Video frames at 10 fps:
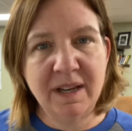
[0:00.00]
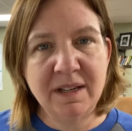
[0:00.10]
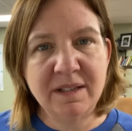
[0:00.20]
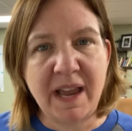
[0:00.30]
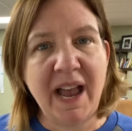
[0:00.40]

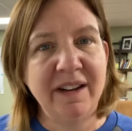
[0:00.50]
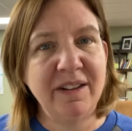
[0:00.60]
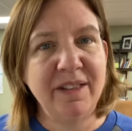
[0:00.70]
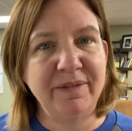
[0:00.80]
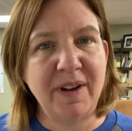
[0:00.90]
To add to
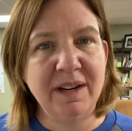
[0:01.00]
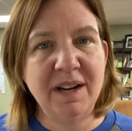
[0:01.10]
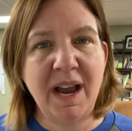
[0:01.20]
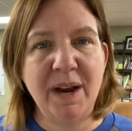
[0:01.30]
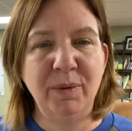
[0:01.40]
the fun,
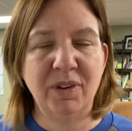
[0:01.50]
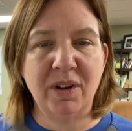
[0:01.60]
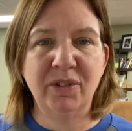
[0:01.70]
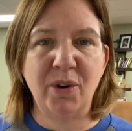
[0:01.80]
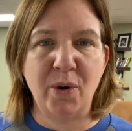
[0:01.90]
I was
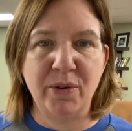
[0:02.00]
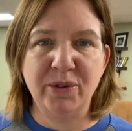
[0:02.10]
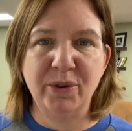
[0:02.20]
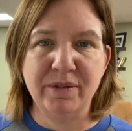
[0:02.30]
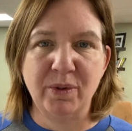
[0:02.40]
also going
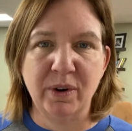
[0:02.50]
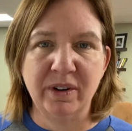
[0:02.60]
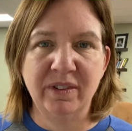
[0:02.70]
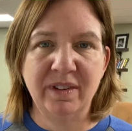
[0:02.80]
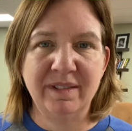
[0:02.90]
through a
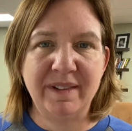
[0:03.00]
divorce,